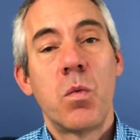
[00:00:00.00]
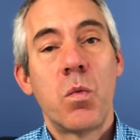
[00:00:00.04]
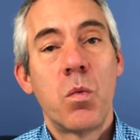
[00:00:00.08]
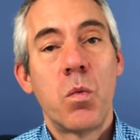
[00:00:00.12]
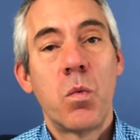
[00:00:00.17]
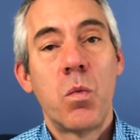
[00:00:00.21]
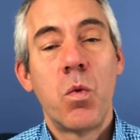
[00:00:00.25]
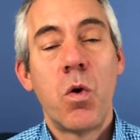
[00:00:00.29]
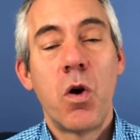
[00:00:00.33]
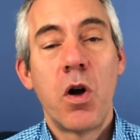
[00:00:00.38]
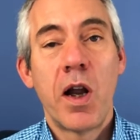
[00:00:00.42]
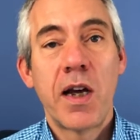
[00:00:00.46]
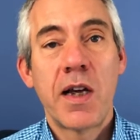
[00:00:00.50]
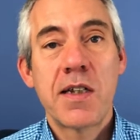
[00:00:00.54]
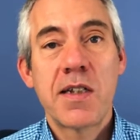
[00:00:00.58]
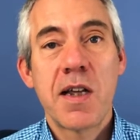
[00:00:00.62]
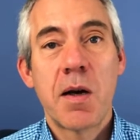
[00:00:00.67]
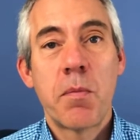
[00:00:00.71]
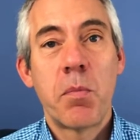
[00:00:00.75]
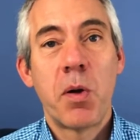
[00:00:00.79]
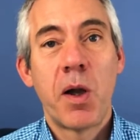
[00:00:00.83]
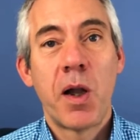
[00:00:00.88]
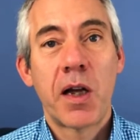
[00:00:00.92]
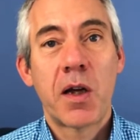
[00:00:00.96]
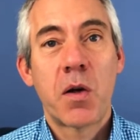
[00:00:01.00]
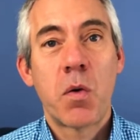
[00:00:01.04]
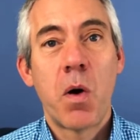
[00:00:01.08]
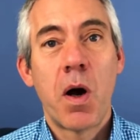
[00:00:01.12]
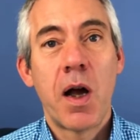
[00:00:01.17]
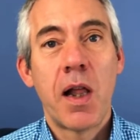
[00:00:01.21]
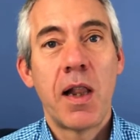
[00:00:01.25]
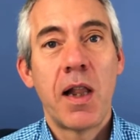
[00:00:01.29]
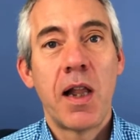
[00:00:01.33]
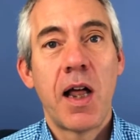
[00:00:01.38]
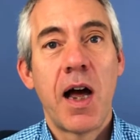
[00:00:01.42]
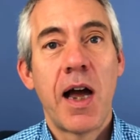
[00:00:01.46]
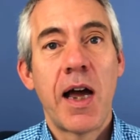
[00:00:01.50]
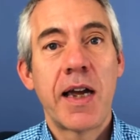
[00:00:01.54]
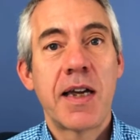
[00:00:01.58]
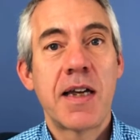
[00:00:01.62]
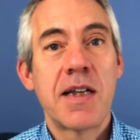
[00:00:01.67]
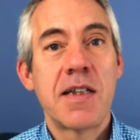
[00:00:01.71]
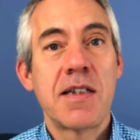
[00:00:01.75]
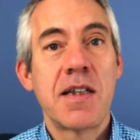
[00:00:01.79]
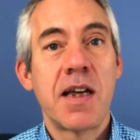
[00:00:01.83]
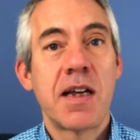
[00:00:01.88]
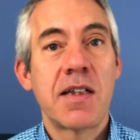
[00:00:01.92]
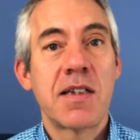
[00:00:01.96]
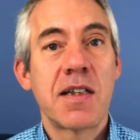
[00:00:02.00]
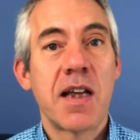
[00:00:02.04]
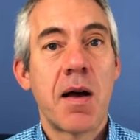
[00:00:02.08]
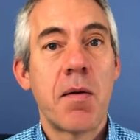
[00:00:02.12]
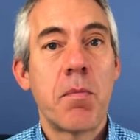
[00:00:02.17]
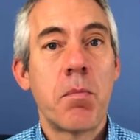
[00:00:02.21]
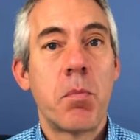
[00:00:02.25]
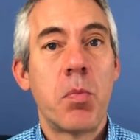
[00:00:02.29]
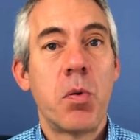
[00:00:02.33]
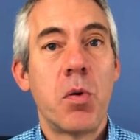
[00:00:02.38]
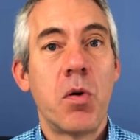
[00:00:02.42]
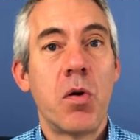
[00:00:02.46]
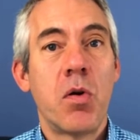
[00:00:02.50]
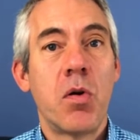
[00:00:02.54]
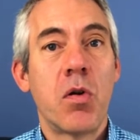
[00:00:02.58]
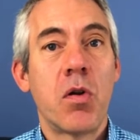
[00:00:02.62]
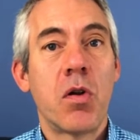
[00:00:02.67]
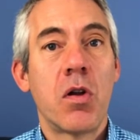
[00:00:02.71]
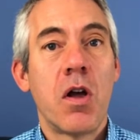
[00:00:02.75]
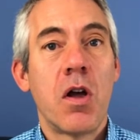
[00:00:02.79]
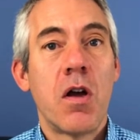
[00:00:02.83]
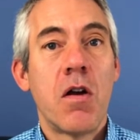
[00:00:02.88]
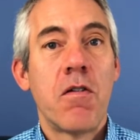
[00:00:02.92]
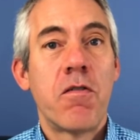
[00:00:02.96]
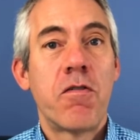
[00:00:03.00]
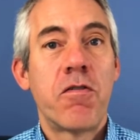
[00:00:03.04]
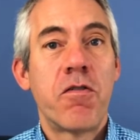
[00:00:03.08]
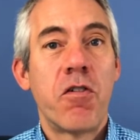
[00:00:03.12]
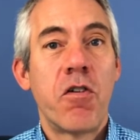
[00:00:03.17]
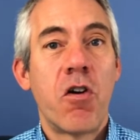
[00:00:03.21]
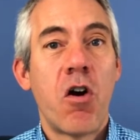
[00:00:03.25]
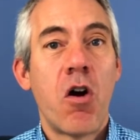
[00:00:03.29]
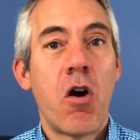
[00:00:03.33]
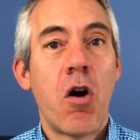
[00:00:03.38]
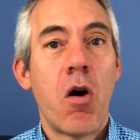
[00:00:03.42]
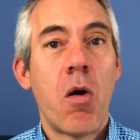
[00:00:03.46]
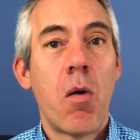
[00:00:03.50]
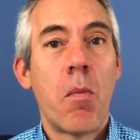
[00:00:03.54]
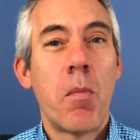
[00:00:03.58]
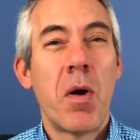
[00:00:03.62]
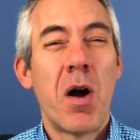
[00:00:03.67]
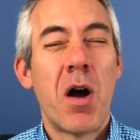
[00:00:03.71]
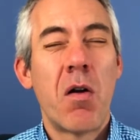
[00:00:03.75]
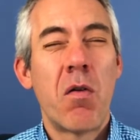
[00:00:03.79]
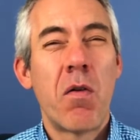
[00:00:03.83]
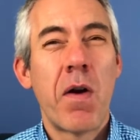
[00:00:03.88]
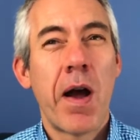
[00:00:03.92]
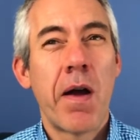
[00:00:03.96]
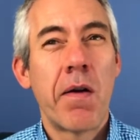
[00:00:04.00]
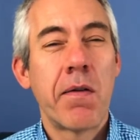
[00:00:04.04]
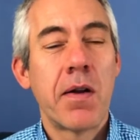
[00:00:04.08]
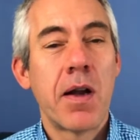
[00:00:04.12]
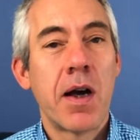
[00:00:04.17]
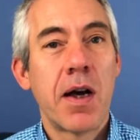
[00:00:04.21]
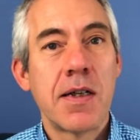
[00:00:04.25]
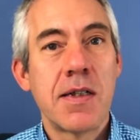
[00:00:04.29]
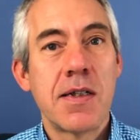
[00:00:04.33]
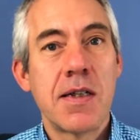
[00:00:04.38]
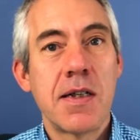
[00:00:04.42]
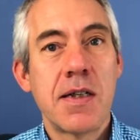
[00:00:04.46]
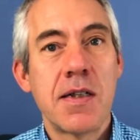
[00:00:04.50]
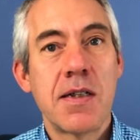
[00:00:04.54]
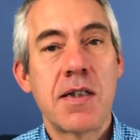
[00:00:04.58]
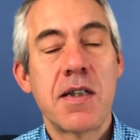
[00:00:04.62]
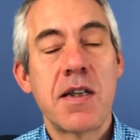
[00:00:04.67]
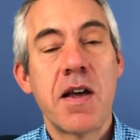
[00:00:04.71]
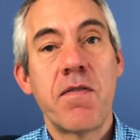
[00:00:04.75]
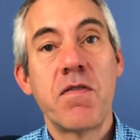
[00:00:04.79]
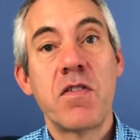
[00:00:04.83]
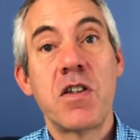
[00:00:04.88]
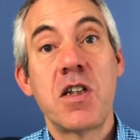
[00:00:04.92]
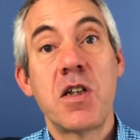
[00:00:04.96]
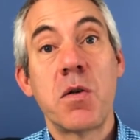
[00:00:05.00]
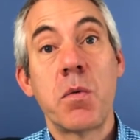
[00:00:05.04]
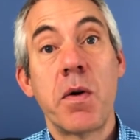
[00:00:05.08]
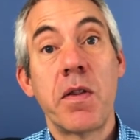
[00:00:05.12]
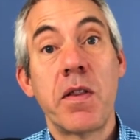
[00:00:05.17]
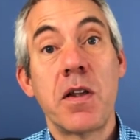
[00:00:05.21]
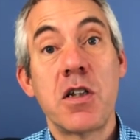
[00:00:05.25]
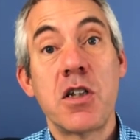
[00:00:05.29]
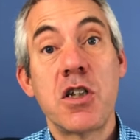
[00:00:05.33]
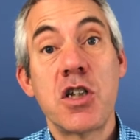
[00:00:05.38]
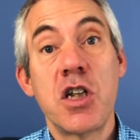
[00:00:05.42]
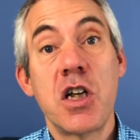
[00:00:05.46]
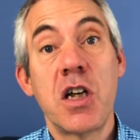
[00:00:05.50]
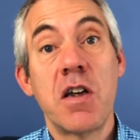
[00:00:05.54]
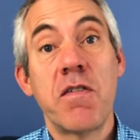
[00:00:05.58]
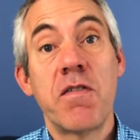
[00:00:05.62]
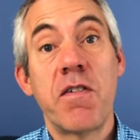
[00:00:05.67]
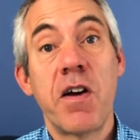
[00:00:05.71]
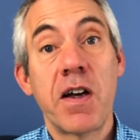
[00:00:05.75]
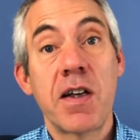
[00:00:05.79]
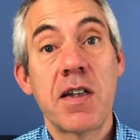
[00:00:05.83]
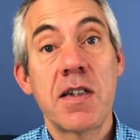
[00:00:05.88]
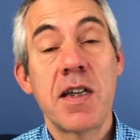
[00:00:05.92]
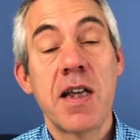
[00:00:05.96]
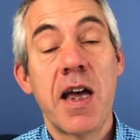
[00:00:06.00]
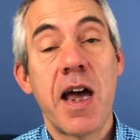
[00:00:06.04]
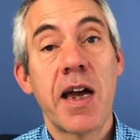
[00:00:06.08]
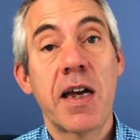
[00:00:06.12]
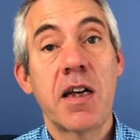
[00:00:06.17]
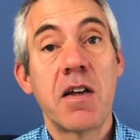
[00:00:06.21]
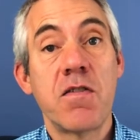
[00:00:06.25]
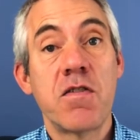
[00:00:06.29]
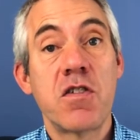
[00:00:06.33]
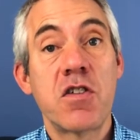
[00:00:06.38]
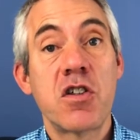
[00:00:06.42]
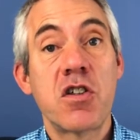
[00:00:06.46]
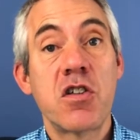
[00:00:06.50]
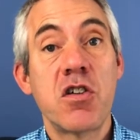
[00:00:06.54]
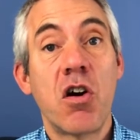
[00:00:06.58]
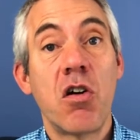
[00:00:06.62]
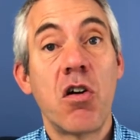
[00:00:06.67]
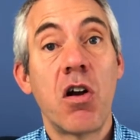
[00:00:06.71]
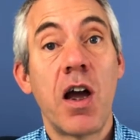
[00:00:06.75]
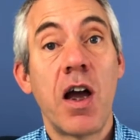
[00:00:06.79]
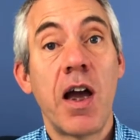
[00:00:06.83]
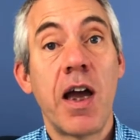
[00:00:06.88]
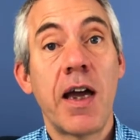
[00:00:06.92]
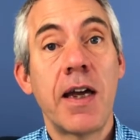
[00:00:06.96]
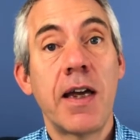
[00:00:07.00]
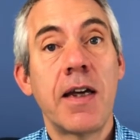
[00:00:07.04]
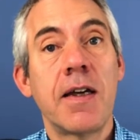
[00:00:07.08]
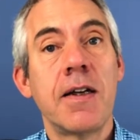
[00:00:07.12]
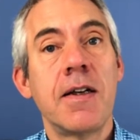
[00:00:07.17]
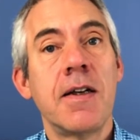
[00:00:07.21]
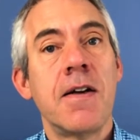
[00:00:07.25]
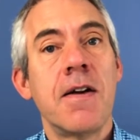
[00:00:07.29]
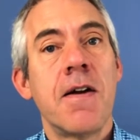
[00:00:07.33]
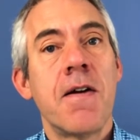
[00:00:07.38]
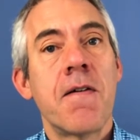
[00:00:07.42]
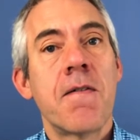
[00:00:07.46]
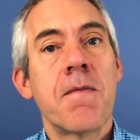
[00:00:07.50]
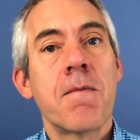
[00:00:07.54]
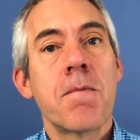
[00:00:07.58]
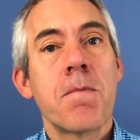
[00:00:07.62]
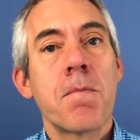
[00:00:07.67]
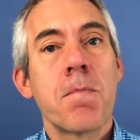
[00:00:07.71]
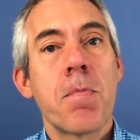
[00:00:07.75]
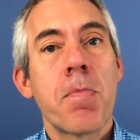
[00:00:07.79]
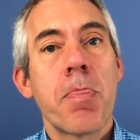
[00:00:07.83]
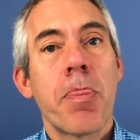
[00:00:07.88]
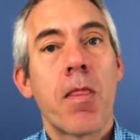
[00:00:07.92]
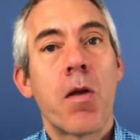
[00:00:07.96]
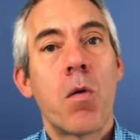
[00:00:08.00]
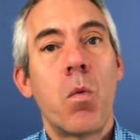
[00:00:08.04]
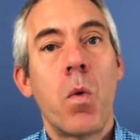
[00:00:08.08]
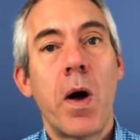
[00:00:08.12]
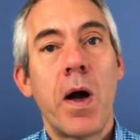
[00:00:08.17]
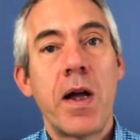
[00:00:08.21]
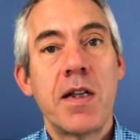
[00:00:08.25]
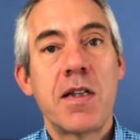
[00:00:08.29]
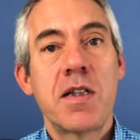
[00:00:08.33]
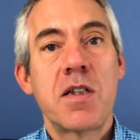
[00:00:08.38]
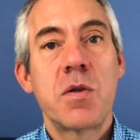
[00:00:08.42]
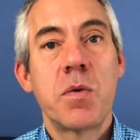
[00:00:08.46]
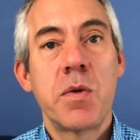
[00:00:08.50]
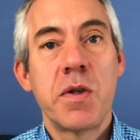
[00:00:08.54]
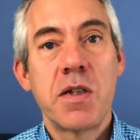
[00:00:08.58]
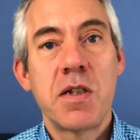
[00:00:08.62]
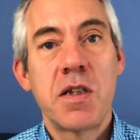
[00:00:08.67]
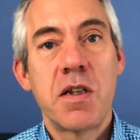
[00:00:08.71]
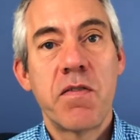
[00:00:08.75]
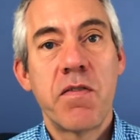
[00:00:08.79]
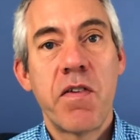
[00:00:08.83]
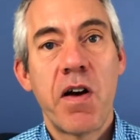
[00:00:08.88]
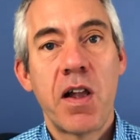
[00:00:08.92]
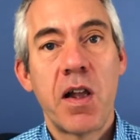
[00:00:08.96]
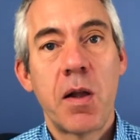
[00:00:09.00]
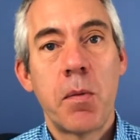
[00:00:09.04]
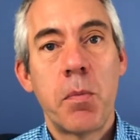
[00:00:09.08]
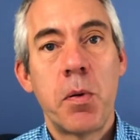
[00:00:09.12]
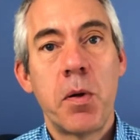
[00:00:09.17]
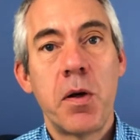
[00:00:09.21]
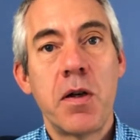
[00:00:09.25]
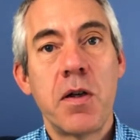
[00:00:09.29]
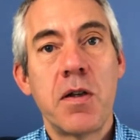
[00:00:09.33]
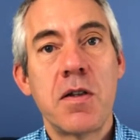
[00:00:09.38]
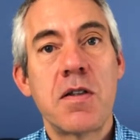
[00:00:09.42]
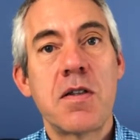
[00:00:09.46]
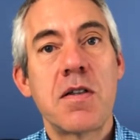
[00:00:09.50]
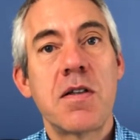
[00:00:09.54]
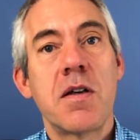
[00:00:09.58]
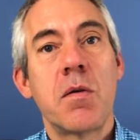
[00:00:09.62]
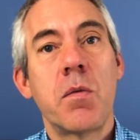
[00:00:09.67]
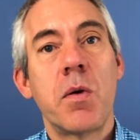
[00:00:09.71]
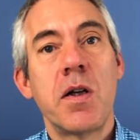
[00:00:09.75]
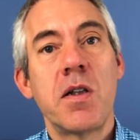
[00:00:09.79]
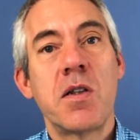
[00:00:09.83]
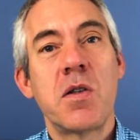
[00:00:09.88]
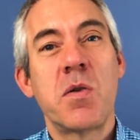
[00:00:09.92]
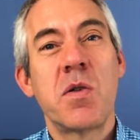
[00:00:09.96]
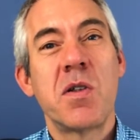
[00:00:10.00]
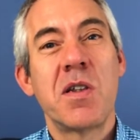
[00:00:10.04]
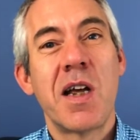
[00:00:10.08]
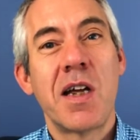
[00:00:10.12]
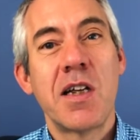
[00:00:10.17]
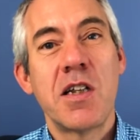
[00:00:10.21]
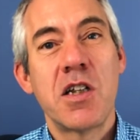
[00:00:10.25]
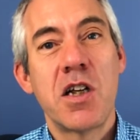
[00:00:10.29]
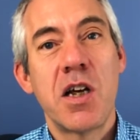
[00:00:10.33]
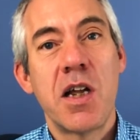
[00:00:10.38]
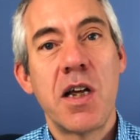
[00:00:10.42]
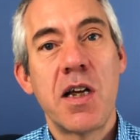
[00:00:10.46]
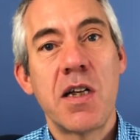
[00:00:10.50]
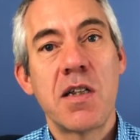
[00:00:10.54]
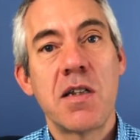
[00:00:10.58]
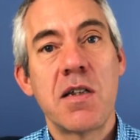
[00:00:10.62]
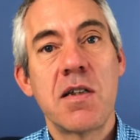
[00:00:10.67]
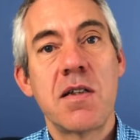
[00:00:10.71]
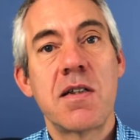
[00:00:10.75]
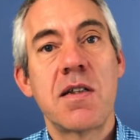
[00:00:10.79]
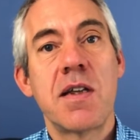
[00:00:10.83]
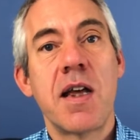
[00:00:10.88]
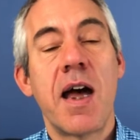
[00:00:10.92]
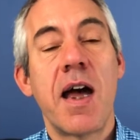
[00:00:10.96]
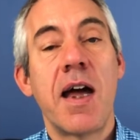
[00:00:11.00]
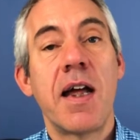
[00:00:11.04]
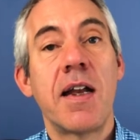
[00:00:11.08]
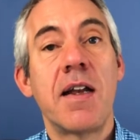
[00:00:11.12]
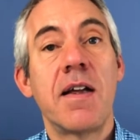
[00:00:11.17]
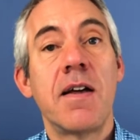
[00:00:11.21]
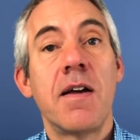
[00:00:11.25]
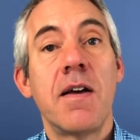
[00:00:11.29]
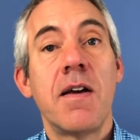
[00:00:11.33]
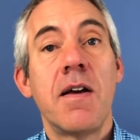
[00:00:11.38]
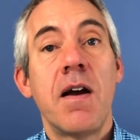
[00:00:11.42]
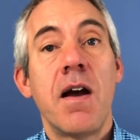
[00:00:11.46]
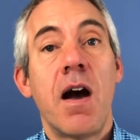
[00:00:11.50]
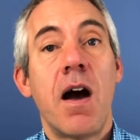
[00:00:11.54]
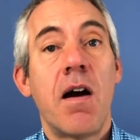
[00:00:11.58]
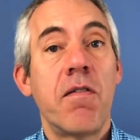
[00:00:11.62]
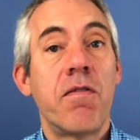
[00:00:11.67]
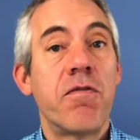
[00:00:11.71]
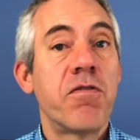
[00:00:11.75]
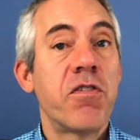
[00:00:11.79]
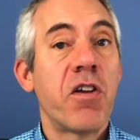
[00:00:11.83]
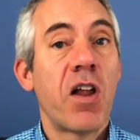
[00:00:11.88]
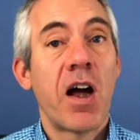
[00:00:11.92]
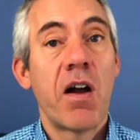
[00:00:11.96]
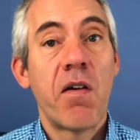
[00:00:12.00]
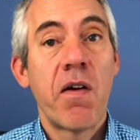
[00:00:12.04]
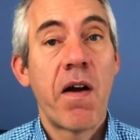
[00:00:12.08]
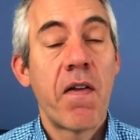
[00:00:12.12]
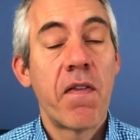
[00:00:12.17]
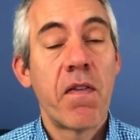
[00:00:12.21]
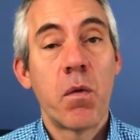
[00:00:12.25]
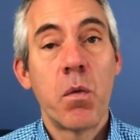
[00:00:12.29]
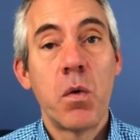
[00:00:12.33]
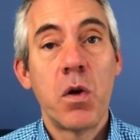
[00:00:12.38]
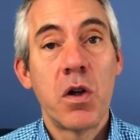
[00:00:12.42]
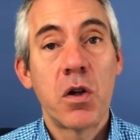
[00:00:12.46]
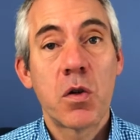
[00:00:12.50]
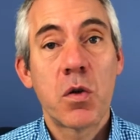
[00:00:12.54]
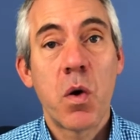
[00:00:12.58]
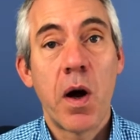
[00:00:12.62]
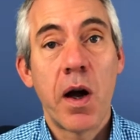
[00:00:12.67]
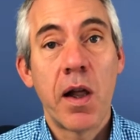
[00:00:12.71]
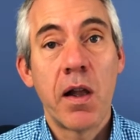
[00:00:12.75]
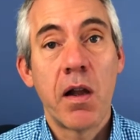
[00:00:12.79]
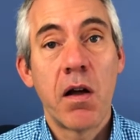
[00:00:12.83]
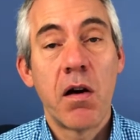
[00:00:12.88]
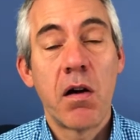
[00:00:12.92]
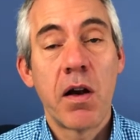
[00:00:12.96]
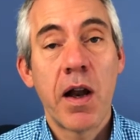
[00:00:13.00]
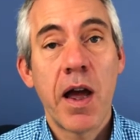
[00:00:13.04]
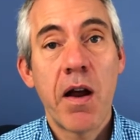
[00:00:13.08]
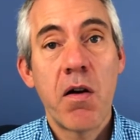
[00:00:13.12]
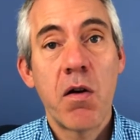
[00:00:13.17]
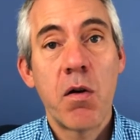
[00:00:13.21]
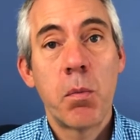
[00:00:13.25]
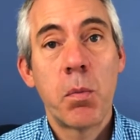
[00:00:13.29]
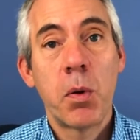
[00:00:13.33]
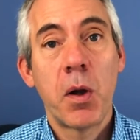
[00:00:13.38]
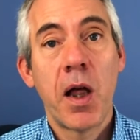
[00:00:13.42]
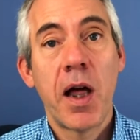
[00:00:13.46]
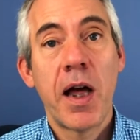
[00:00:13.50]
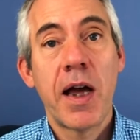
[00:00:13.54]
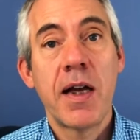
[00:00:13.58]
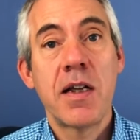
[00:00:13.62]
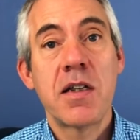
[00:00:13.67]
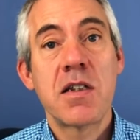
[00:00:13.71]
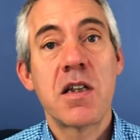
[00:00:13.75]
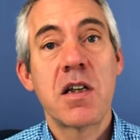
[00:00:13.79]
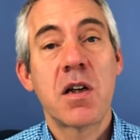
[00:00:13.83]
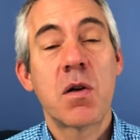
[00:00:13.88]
One example I quite like is the example from around 1970, when the chief exec of Sony went to his developers, went to his engineers and said, I fly around the world quite a lot on aeroplanes.